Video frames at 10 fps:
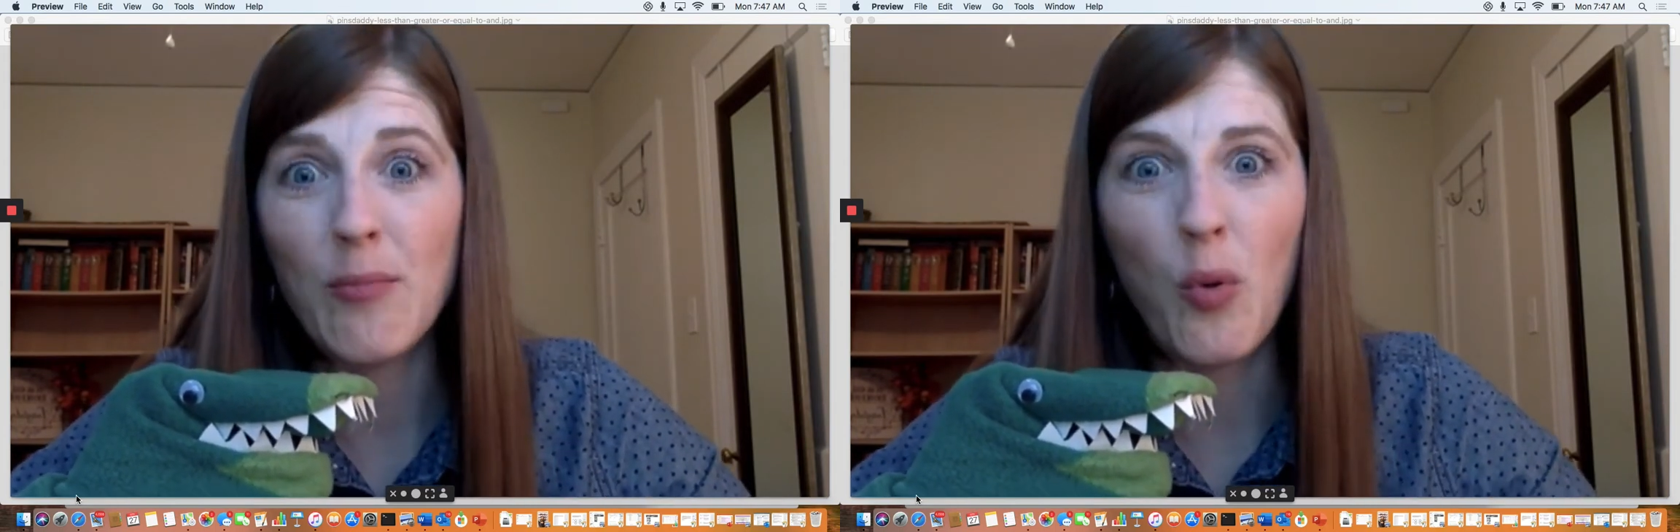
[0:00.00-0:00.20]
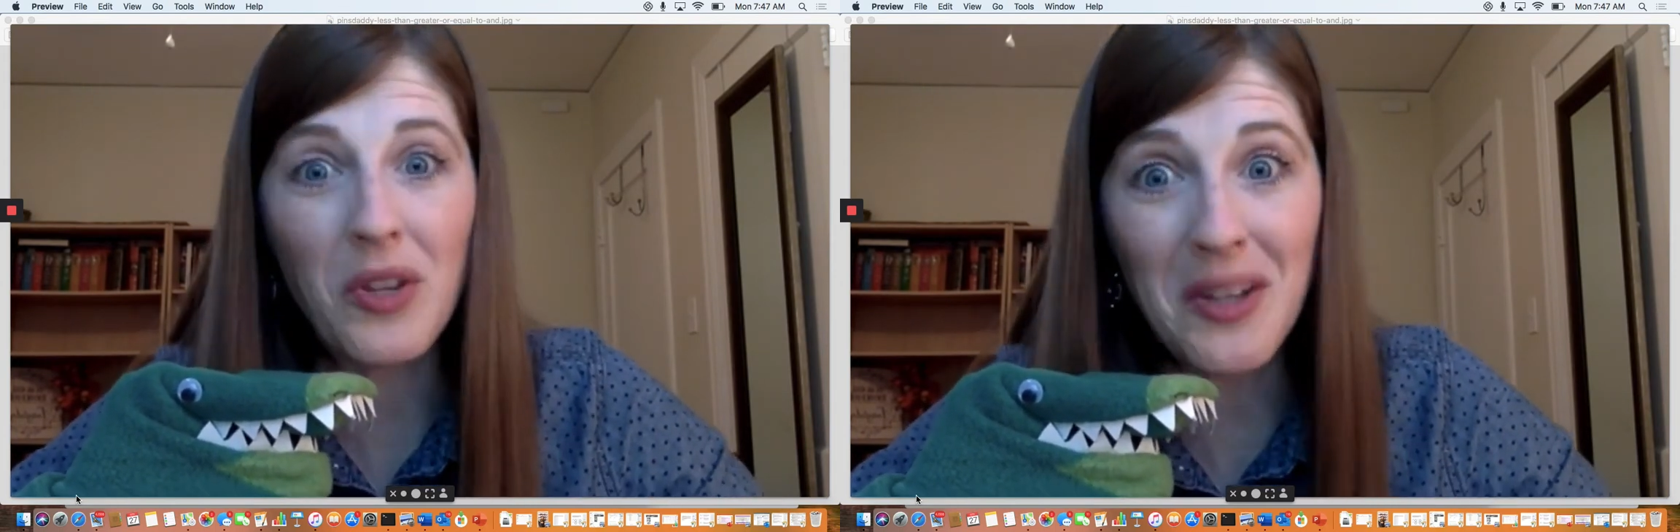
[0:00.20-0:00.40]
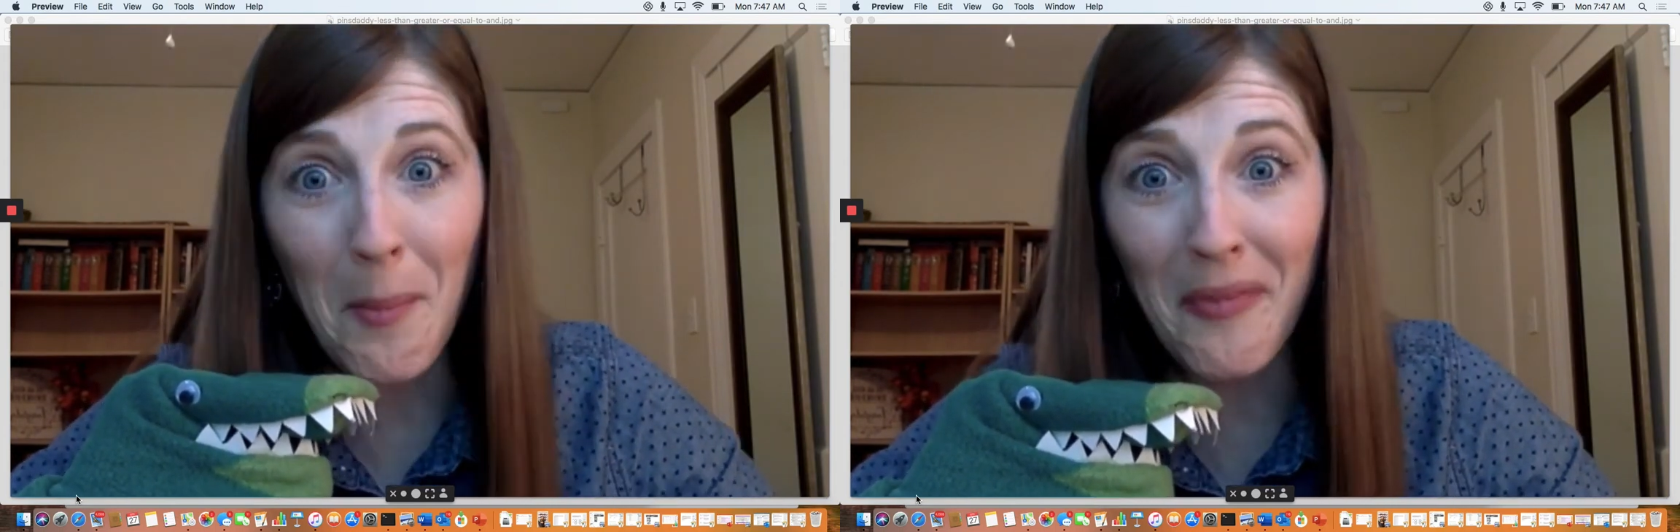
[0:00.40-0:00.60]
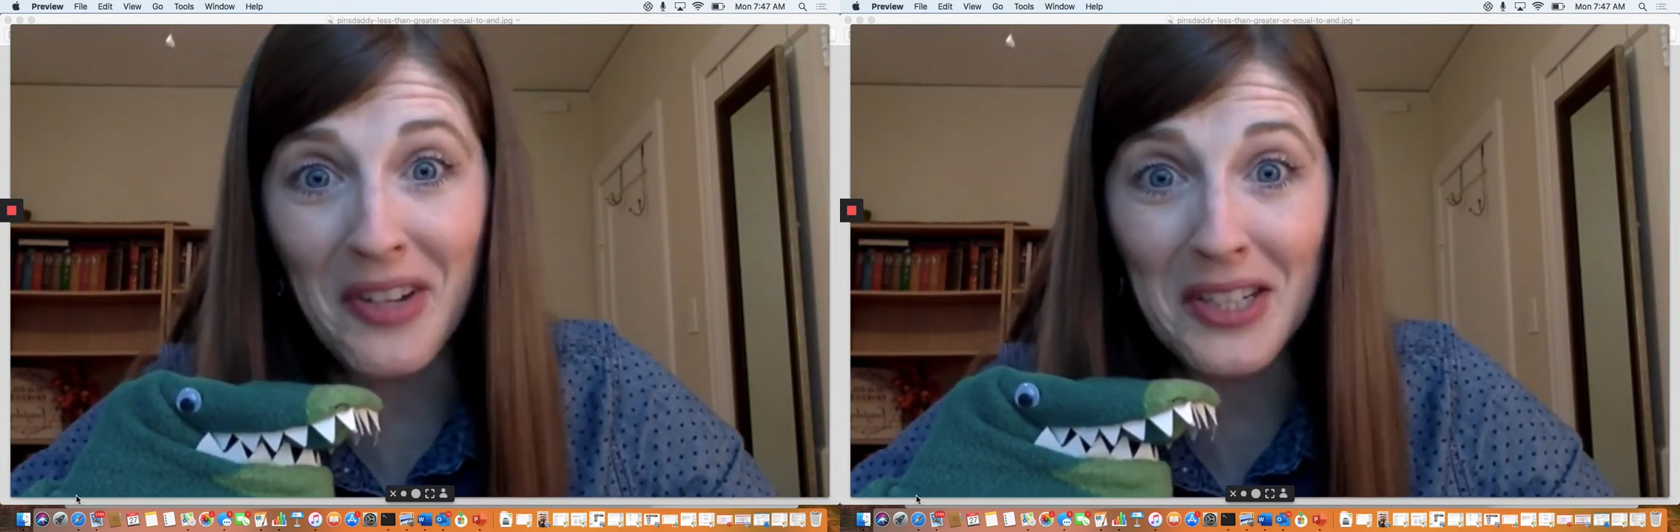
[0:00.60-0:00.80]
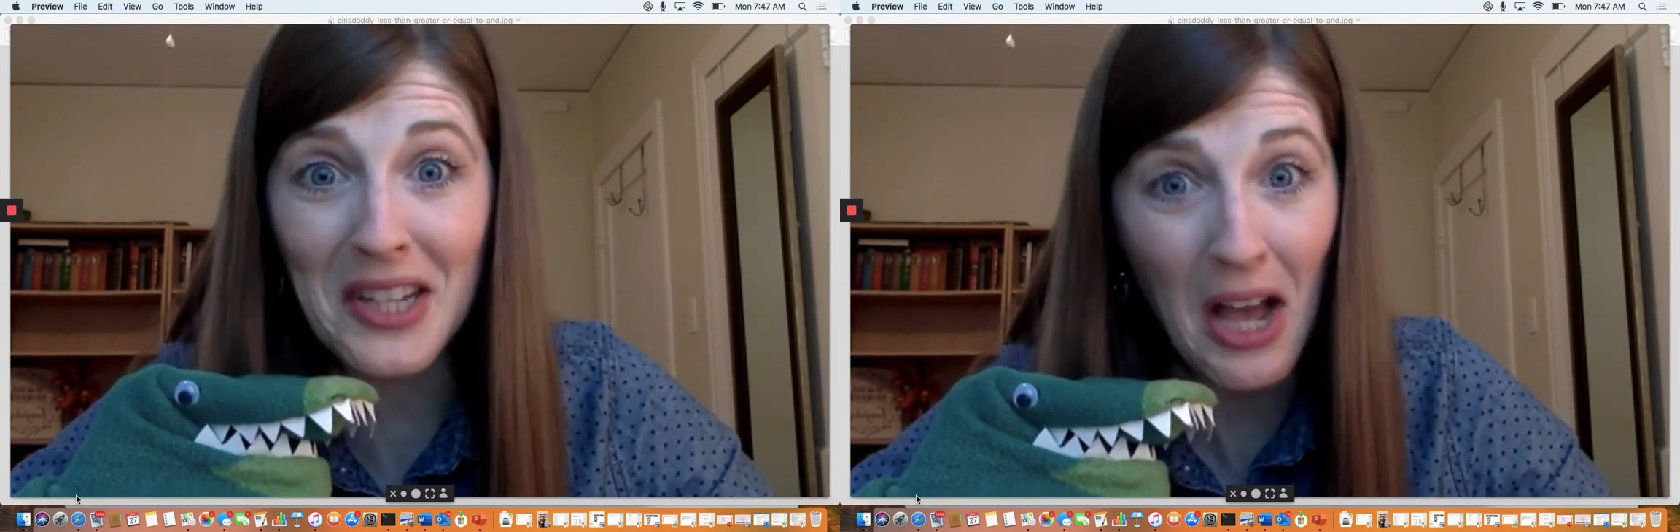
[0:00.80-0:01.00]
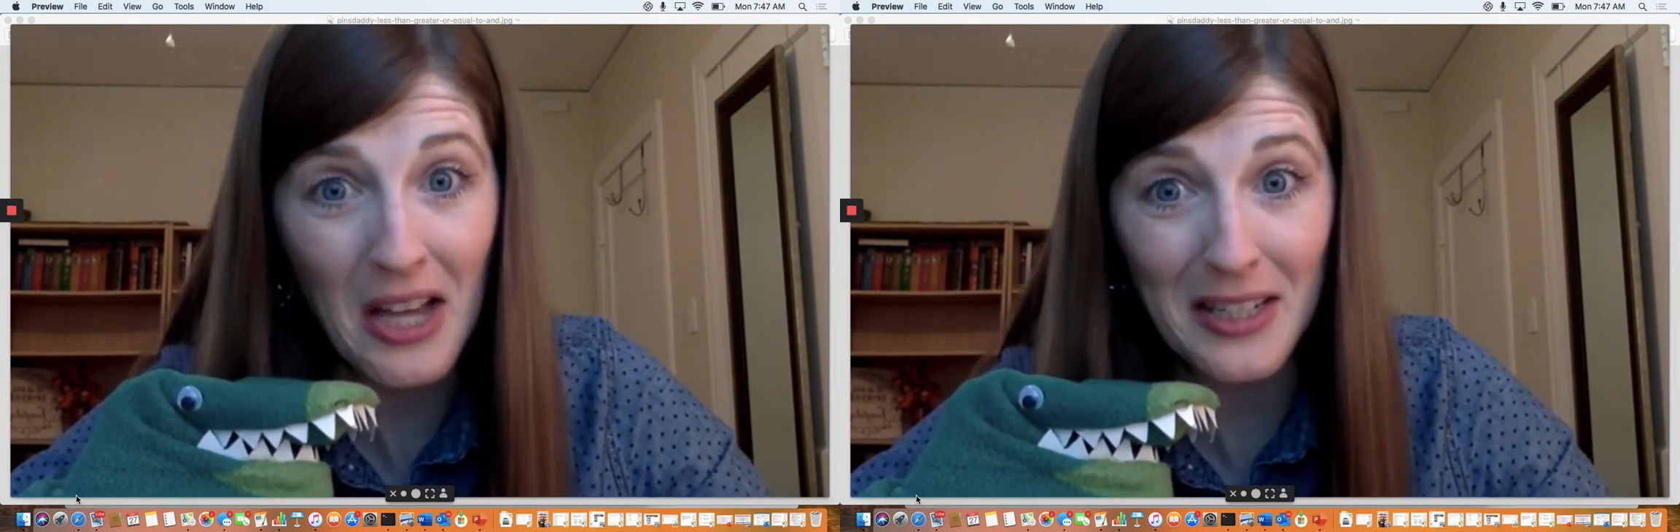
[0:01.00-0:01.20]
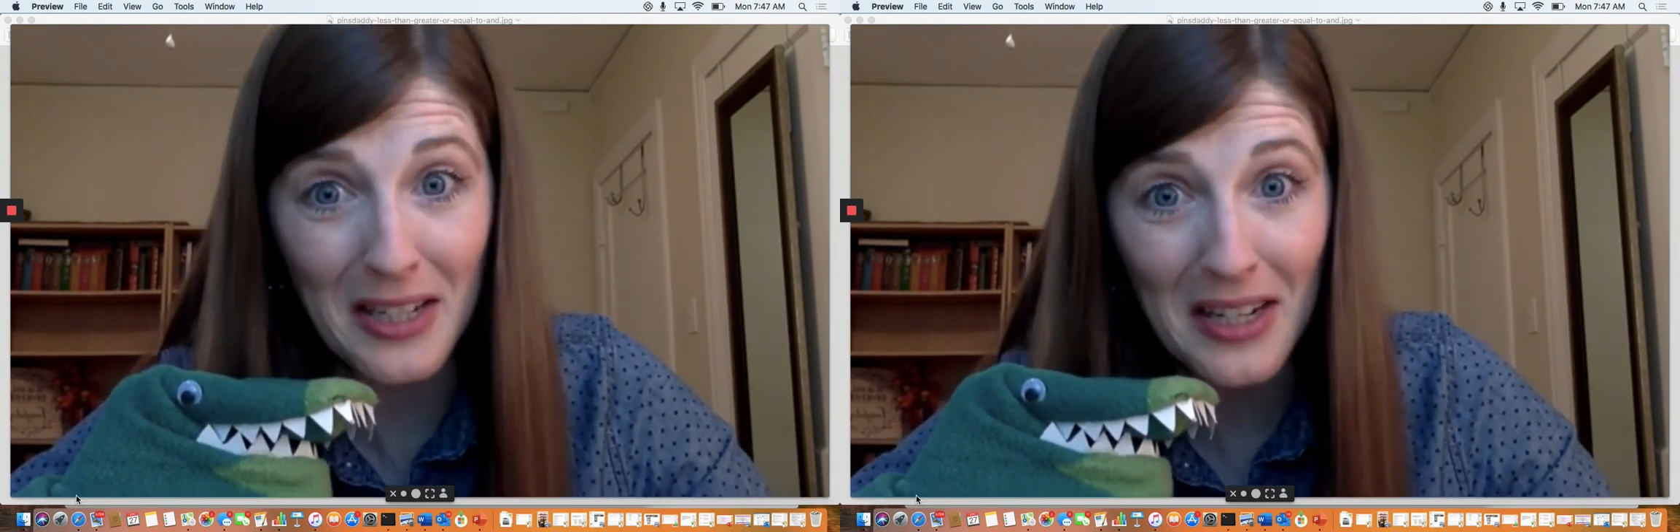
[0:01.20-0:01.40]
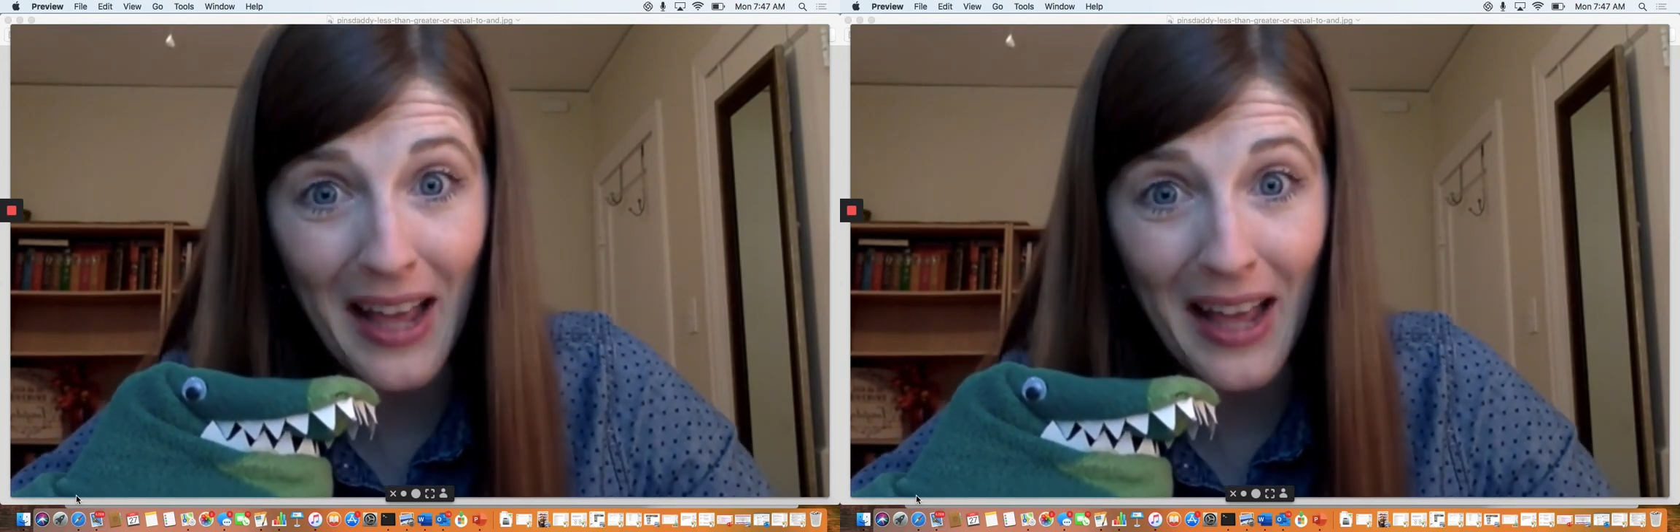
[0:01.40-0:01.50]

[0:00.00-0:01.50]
with some of his cousin